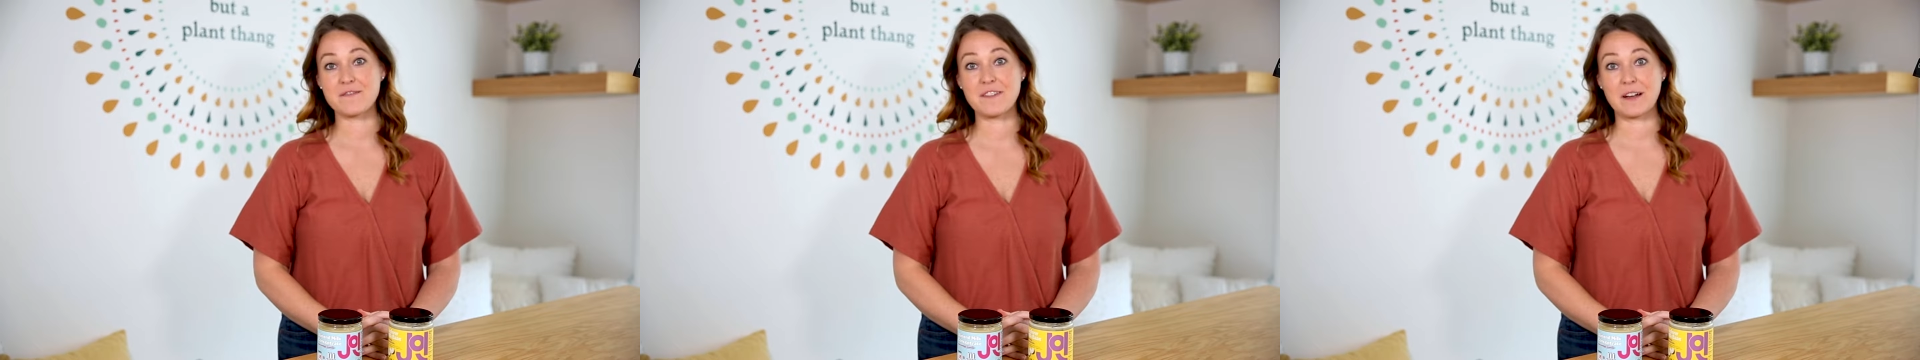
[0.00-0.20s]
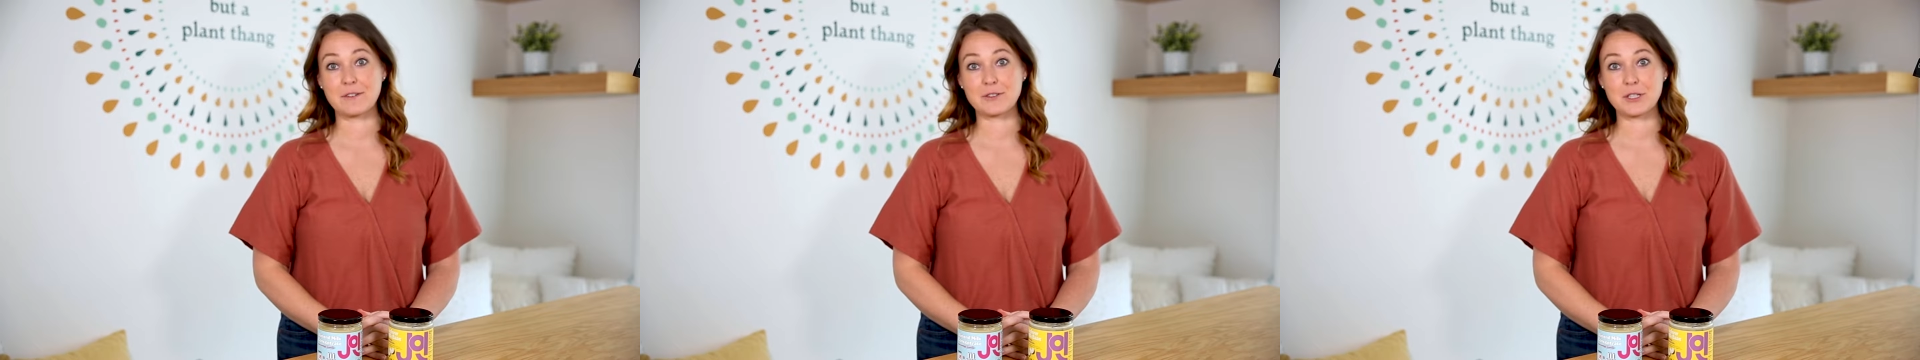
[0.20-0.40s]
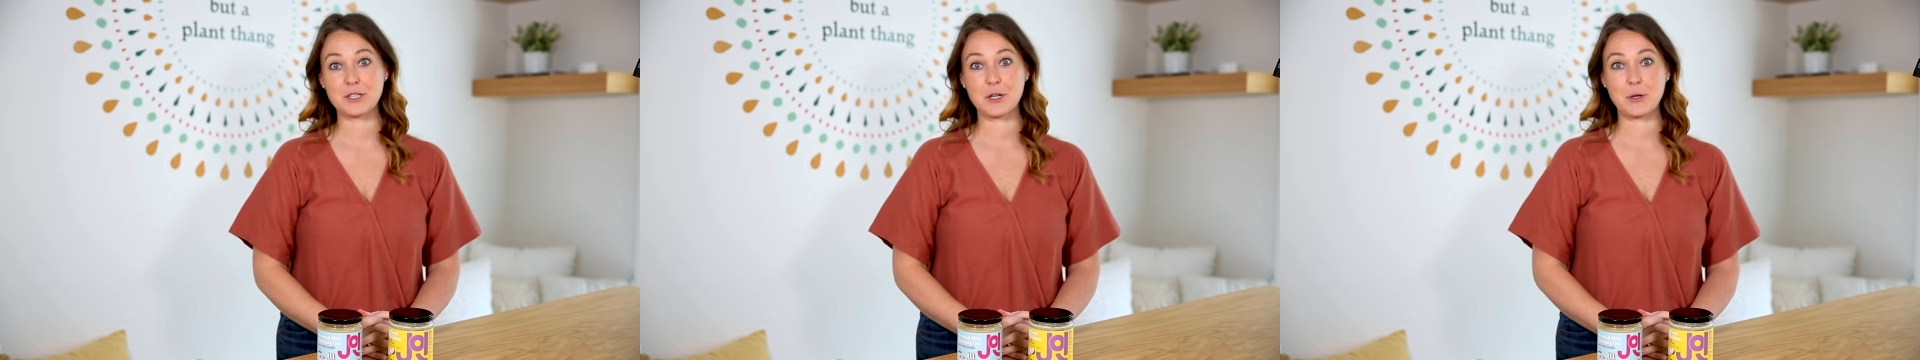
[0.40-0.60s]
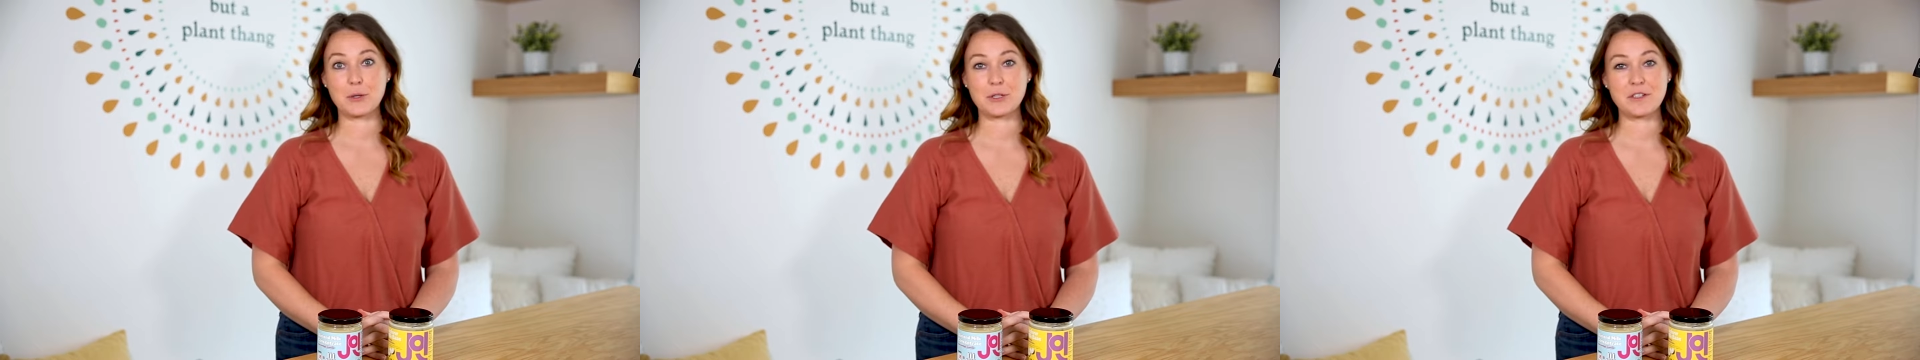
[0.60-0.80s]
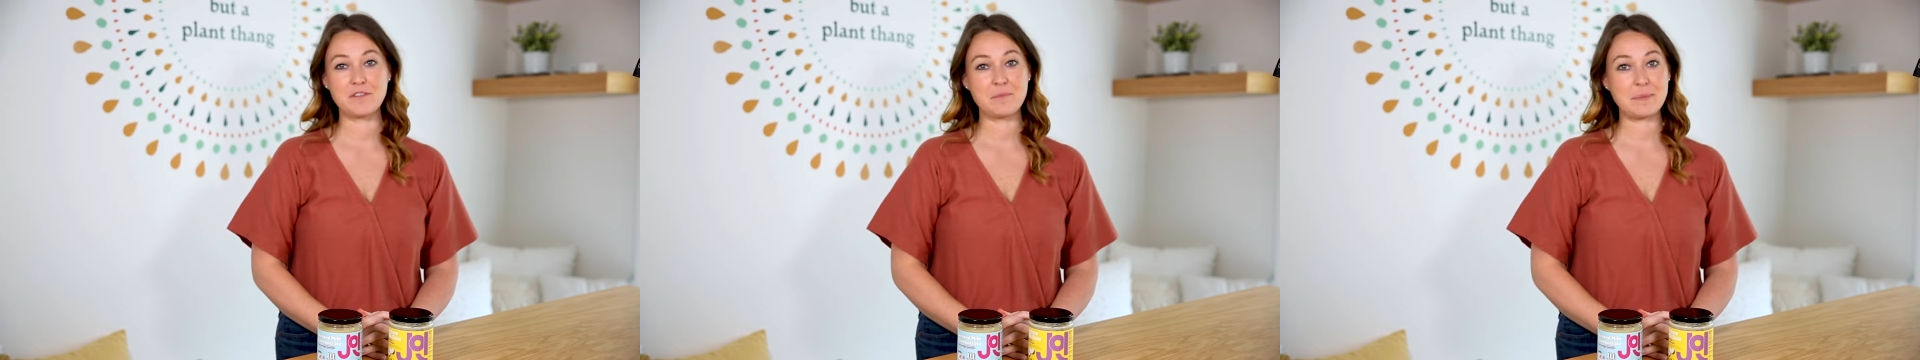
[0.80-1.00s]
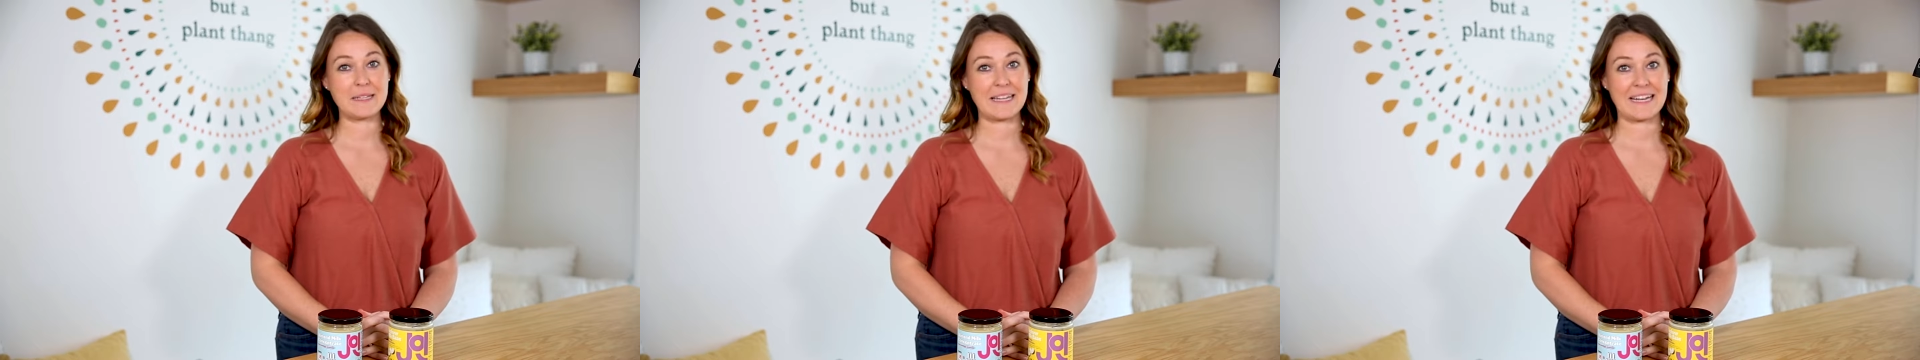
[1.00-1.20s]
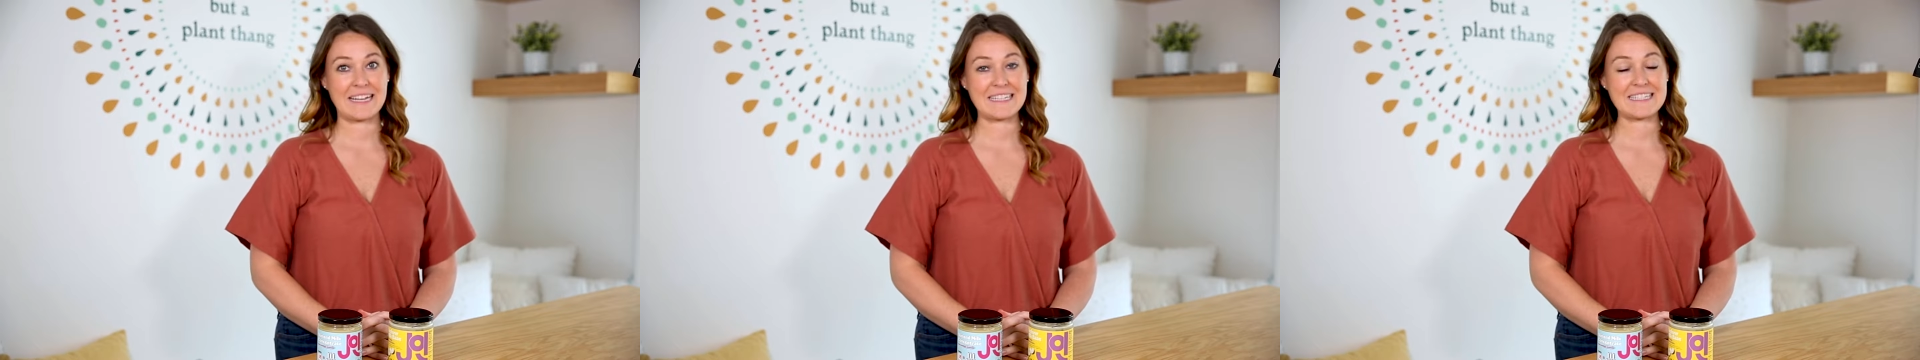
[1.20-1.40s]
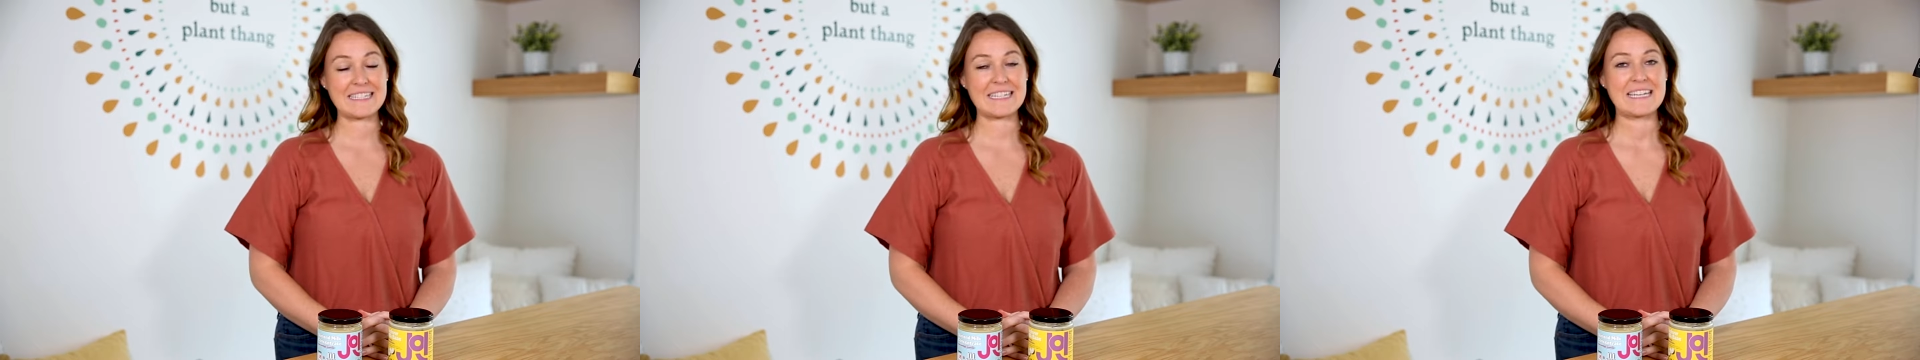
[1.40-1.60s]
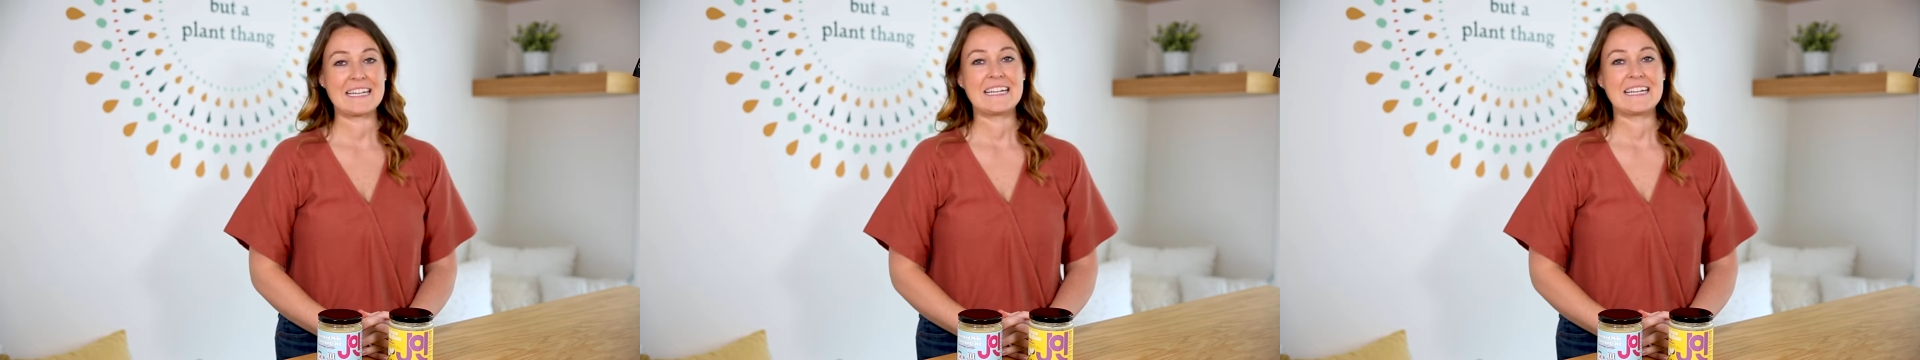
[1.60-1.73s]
founder and owner of Plant.